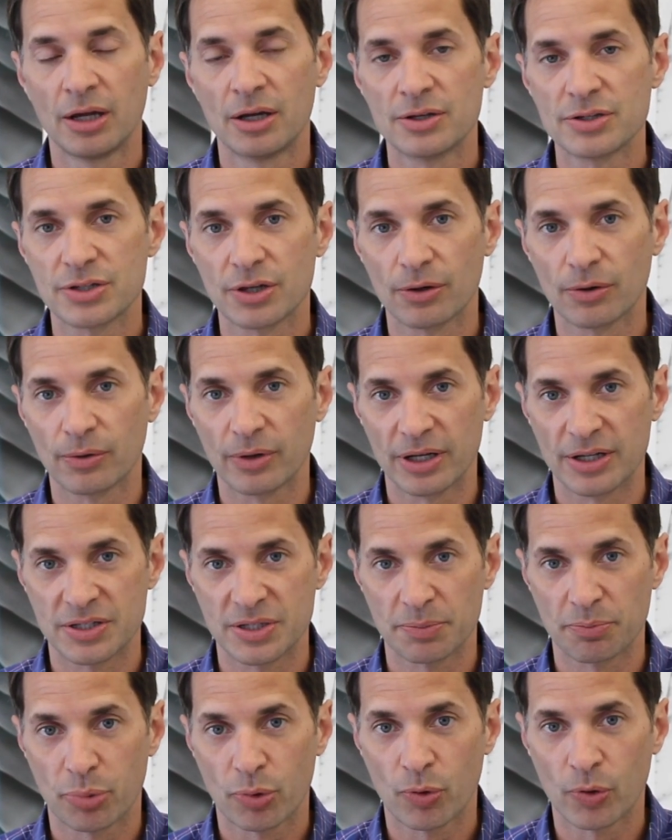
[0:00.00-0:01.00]
So it's
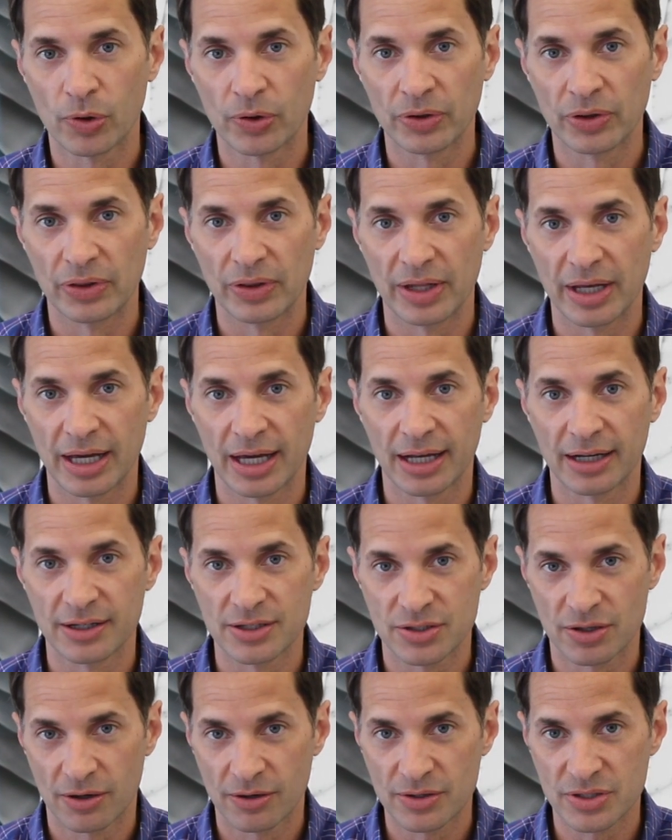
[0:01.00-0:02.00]
important that,
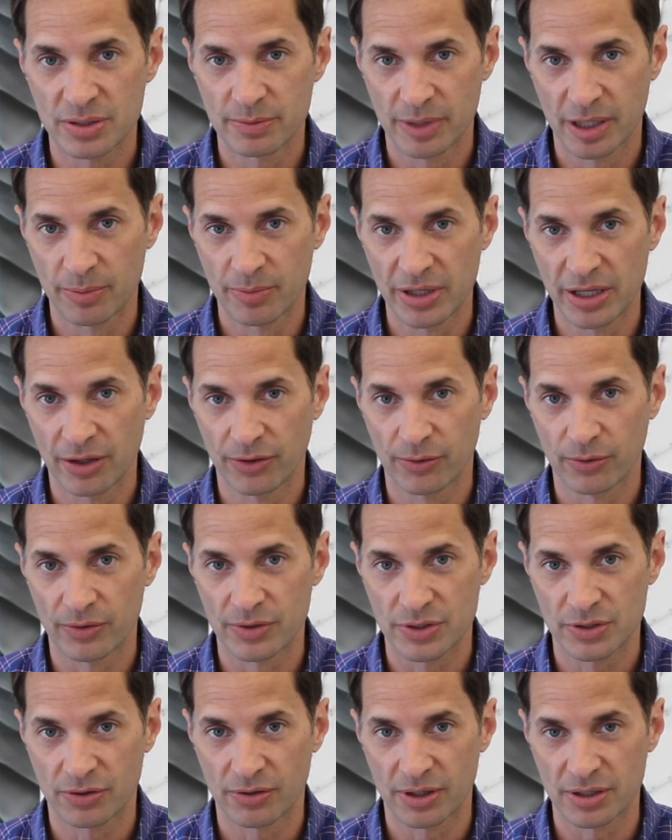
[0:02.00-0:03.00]
as hard as it may be through
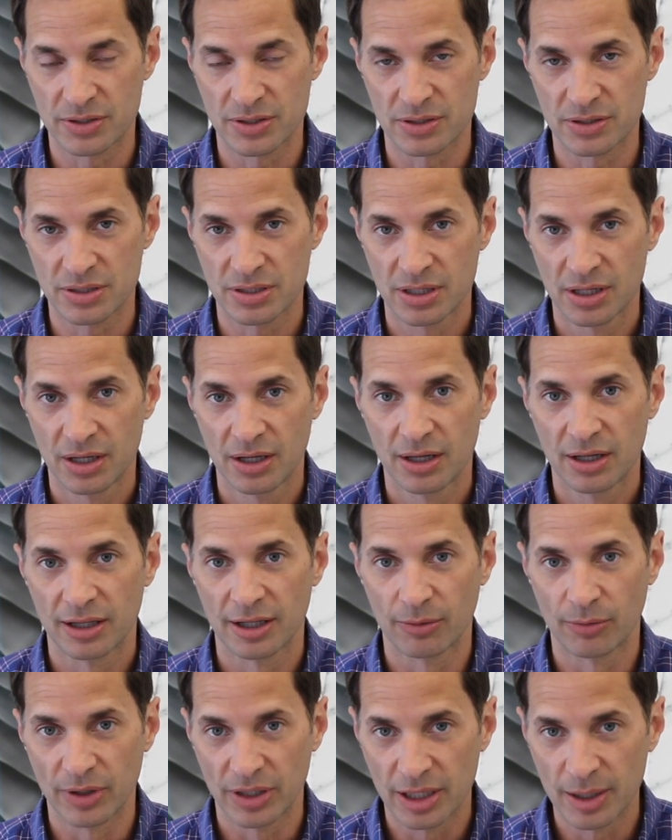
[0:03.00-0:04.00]
this crisis,
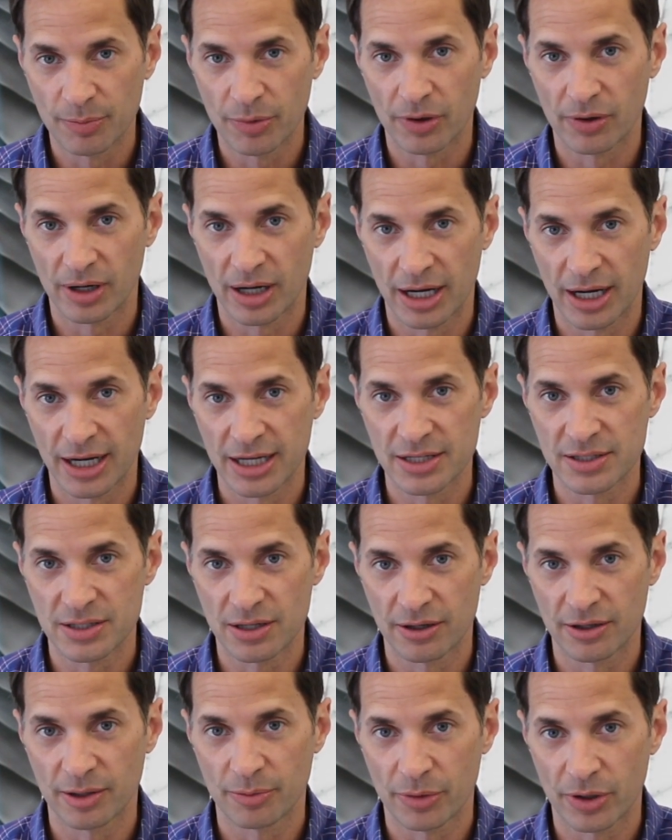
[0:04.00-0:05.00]
that we keep our eyes
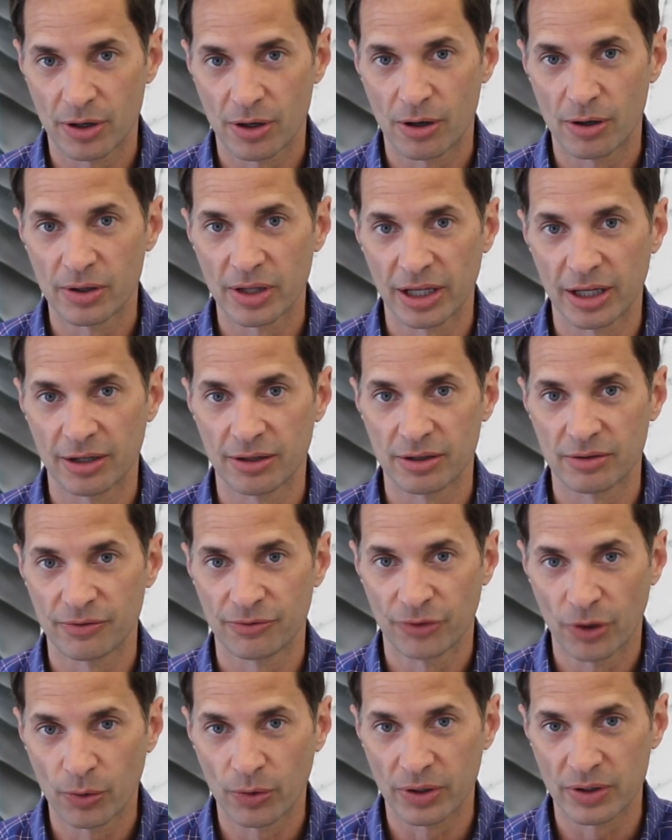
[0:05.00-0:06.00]
on the ball and
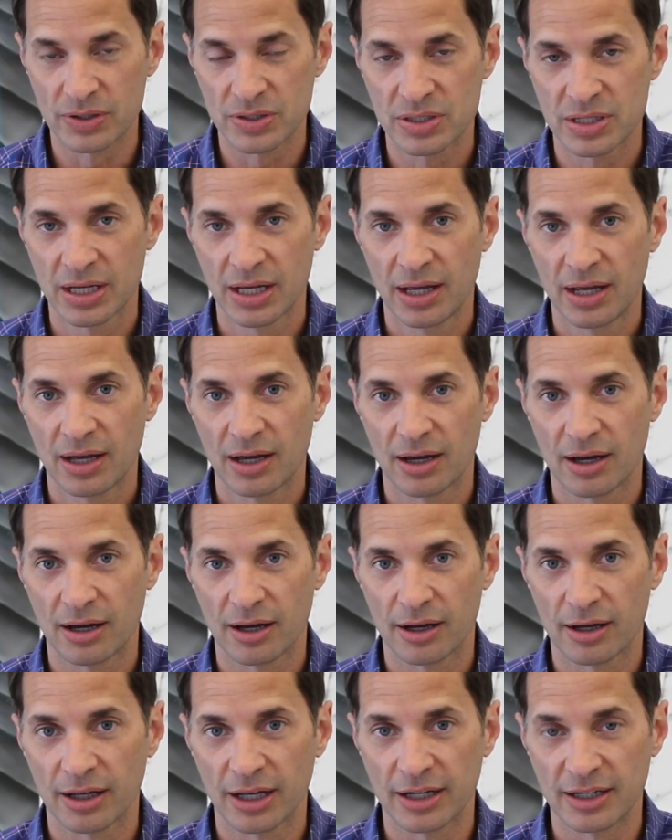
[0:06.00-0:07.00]
focused
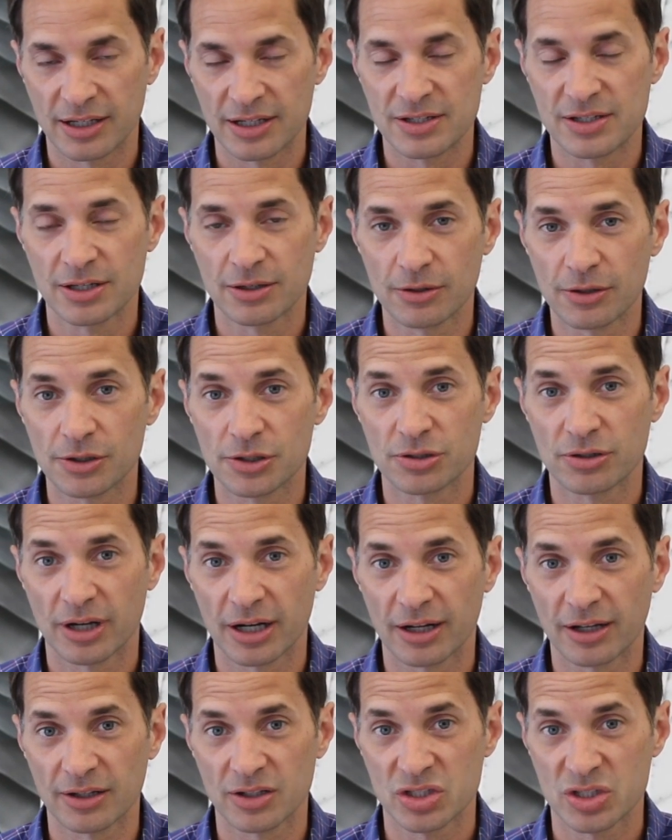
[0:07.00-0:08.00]
and continue to try
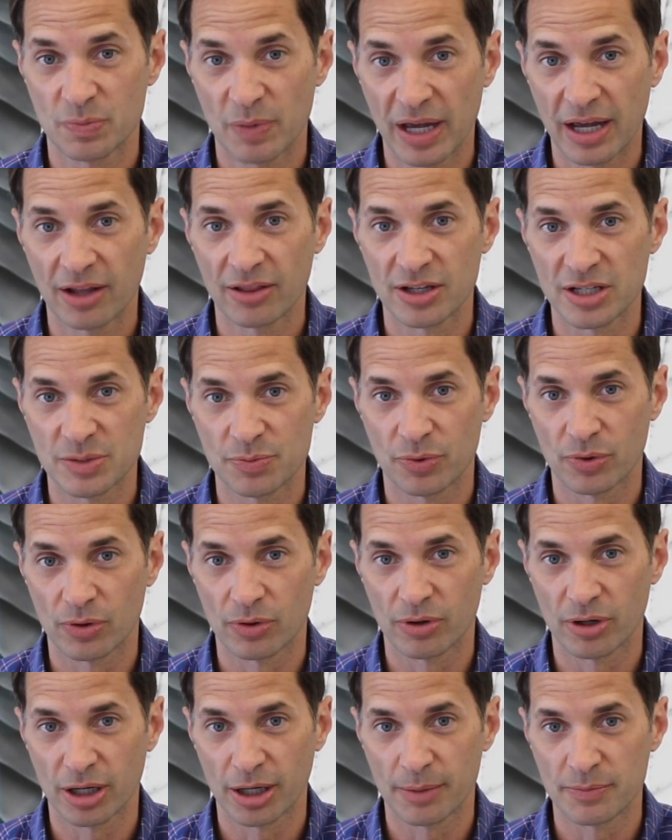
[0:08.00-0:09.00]
to expand these
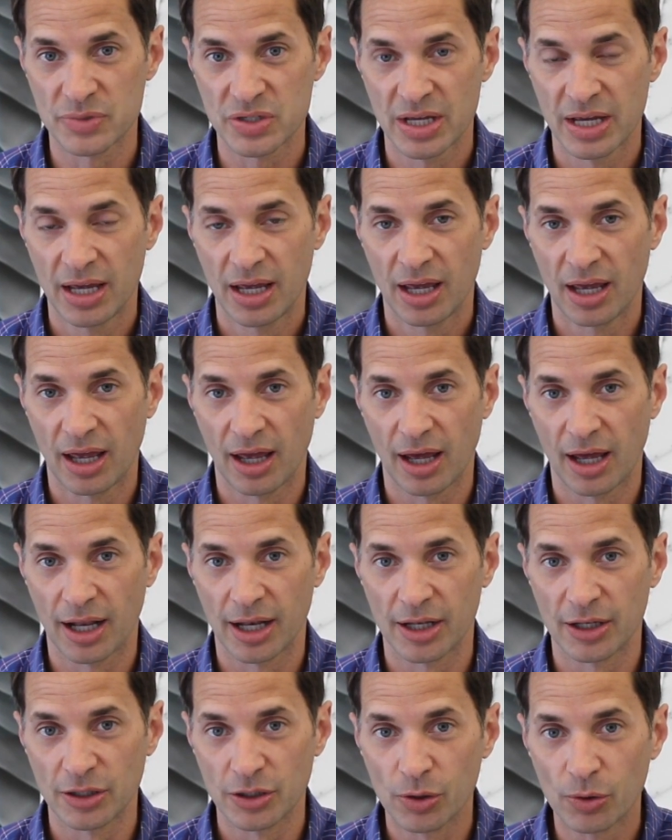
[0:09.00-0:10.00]
programs
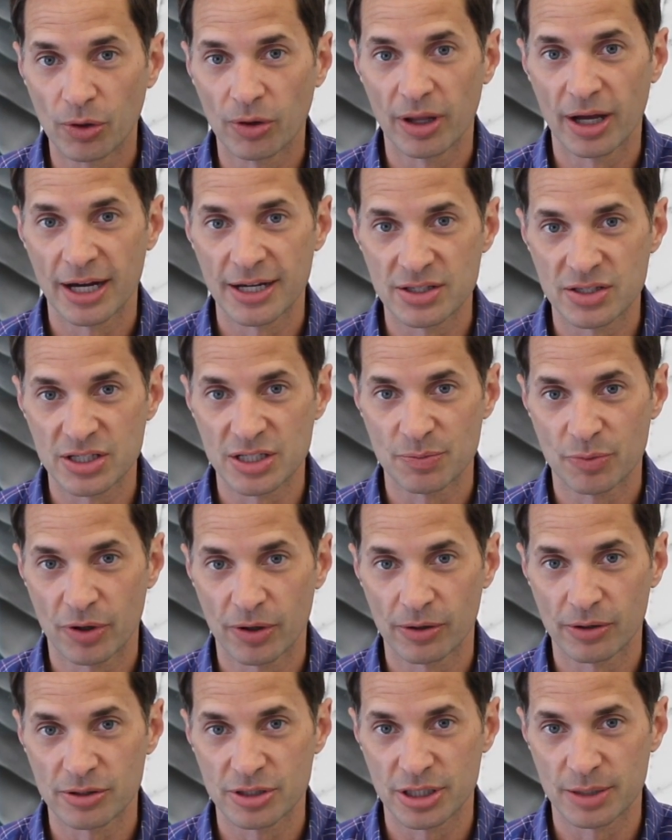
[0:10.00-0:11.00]
and utilize these
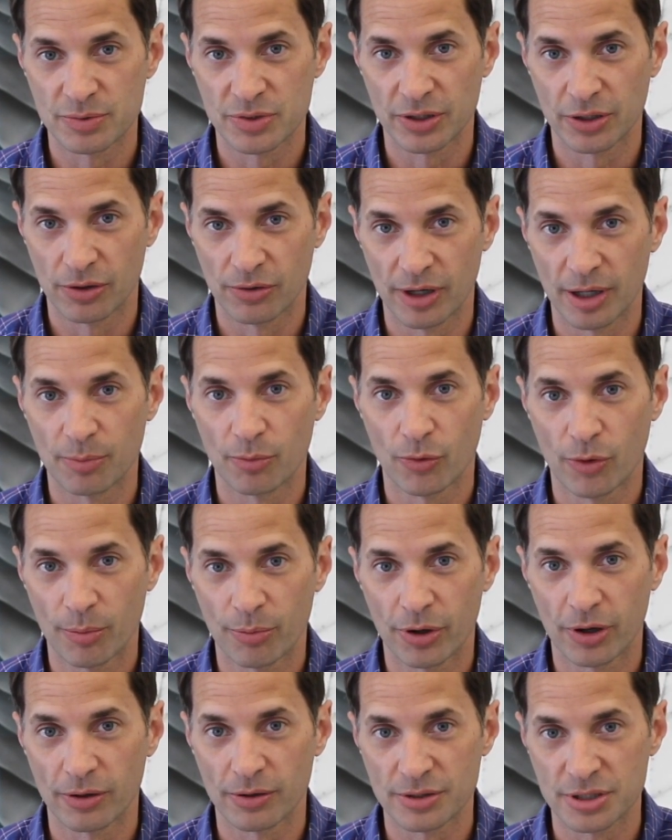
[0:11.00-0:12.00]
partnerships and create more
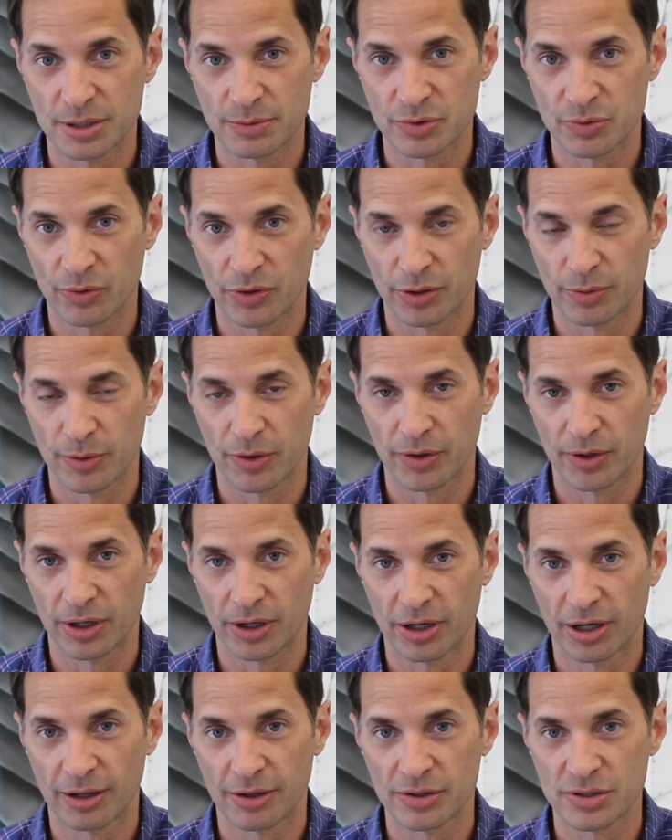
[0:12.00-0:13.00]
partnerships with community
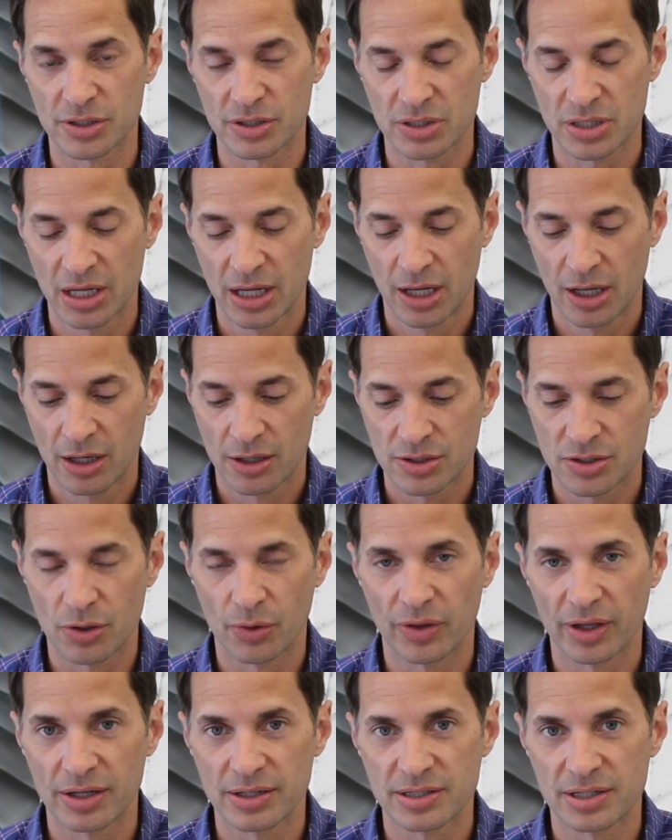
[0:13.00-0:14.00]
colleges
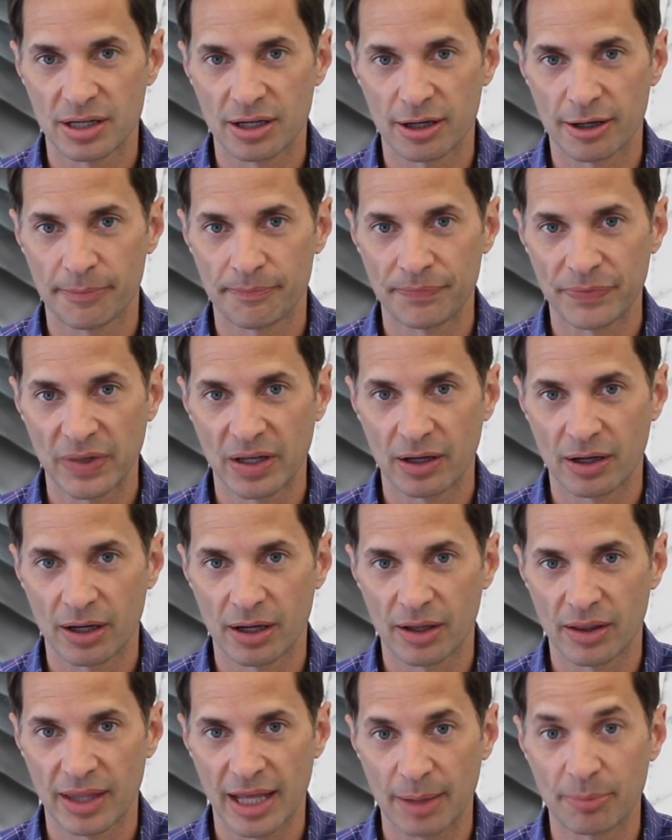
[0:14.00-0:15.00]
so that
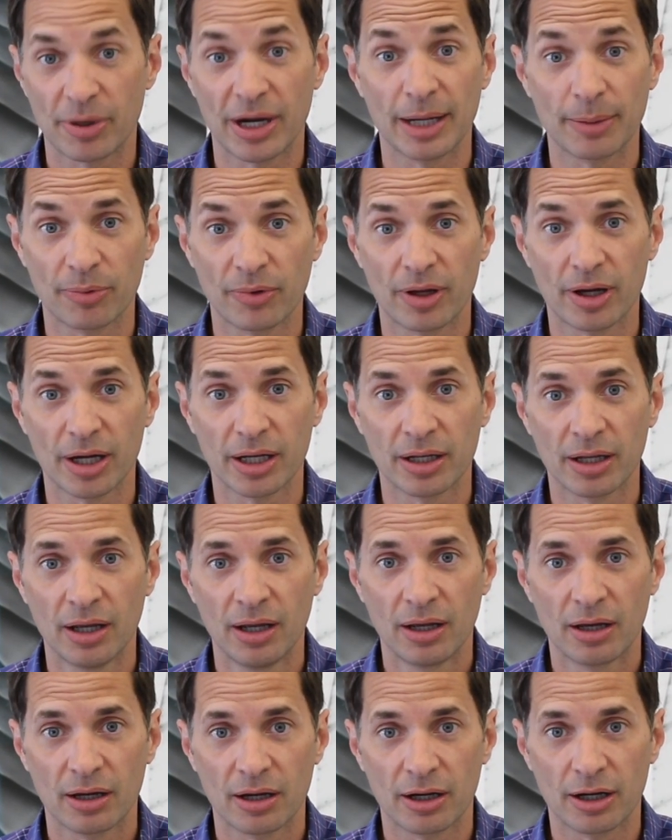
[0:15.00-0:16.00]
that pipeline
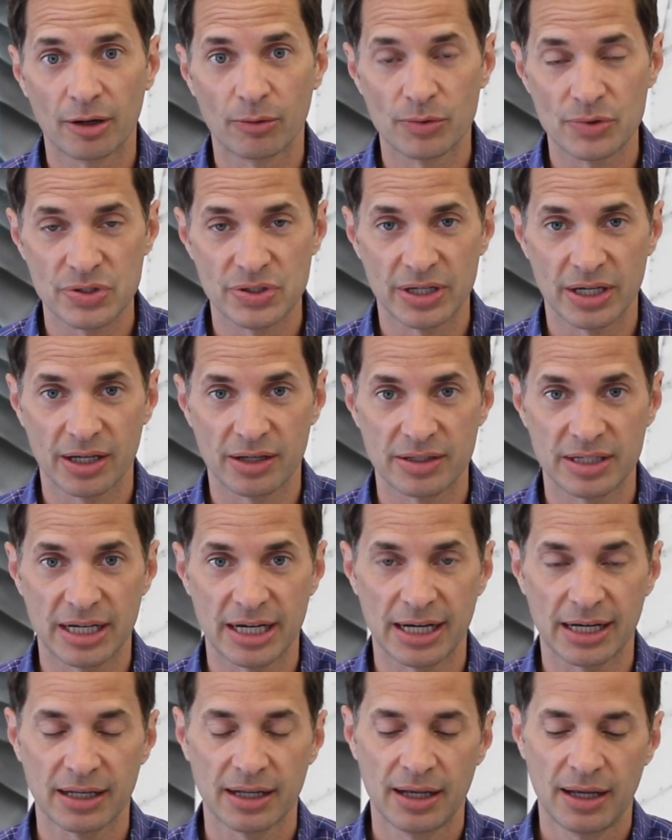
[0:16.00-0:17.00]
will stay
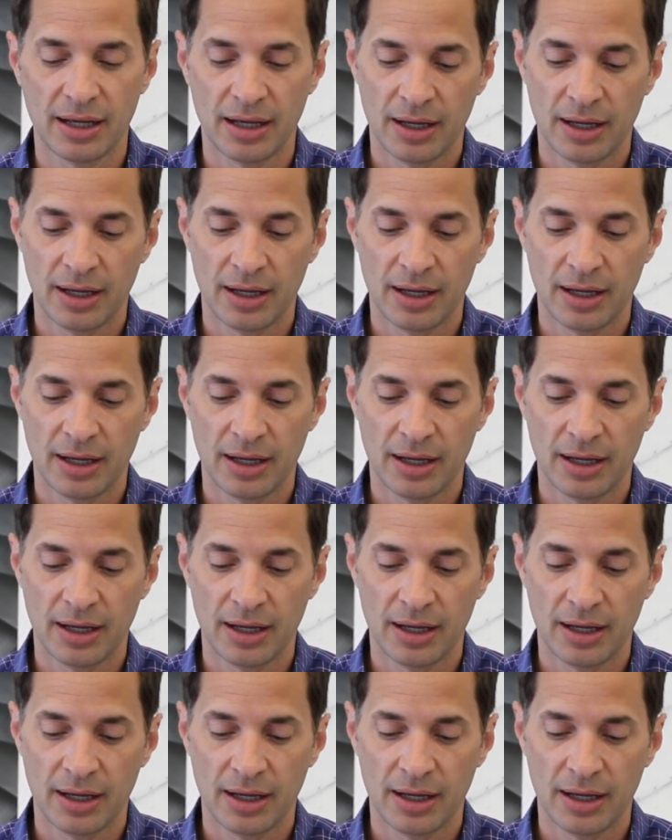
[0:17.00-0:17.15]
intact.